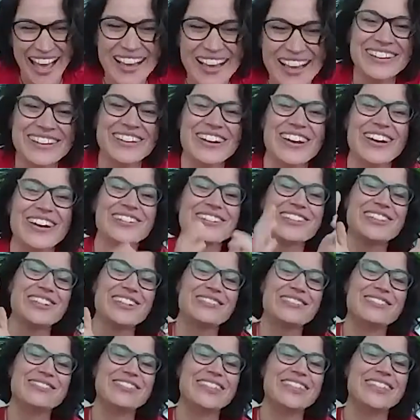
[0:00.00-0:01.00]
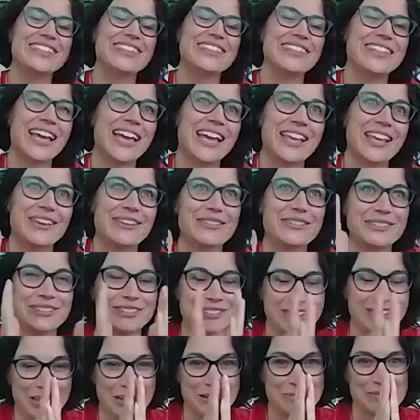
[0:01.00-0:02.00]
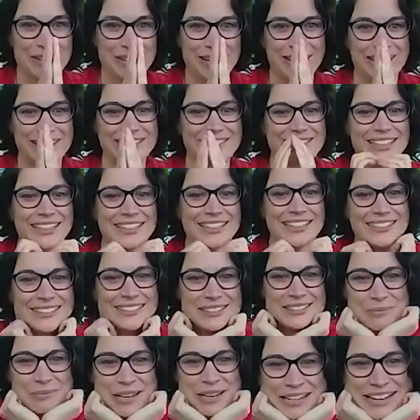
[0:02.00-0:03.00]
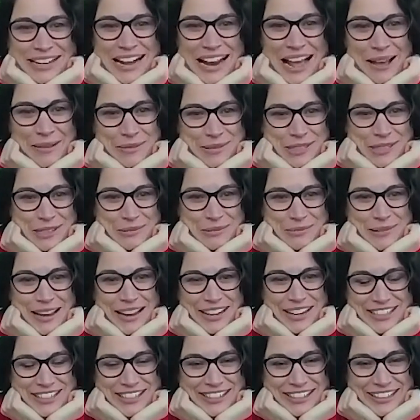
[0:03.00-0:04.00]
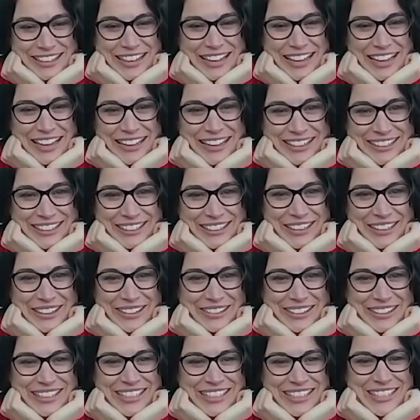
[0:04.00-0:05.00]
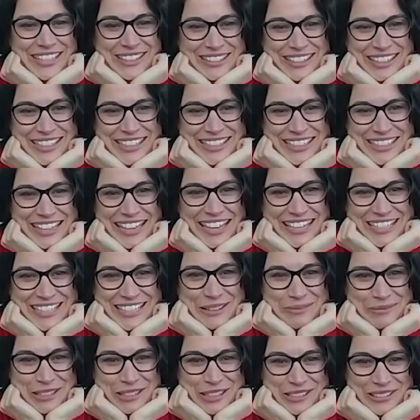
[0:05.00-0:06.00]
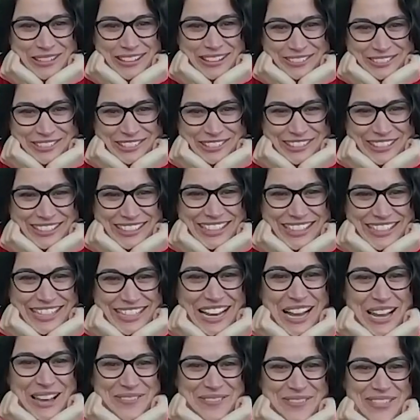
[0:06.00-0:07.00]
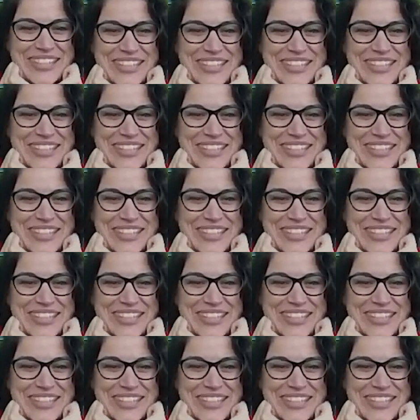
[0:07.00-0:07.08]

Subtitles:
No, Sophie, thank you so much. It's been an absolute pleasure. And, you know, it's so nice to catch up with you after all this time.